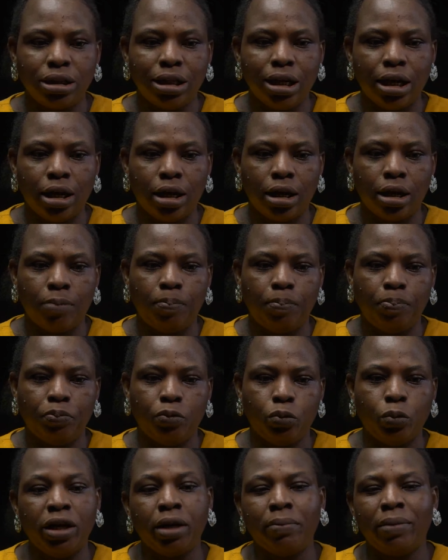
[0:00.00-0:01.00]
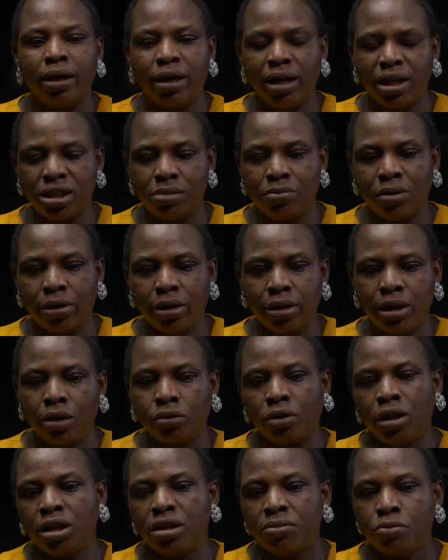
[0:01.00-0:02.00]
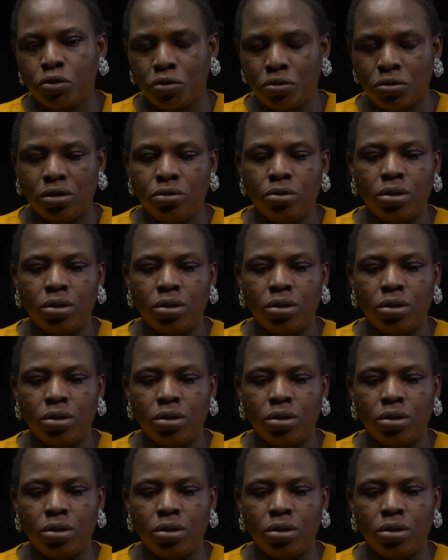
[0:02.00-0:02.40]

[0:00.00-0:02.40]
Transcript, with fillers: That when am I getting married? I'll tell him soon.